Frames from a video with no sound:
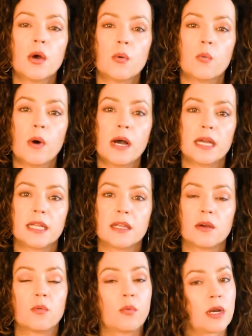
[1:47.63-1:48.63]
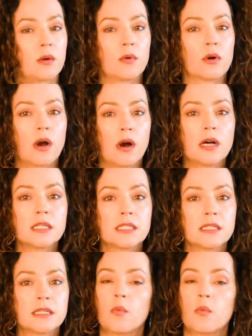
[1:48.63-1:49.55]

One, what it will cost,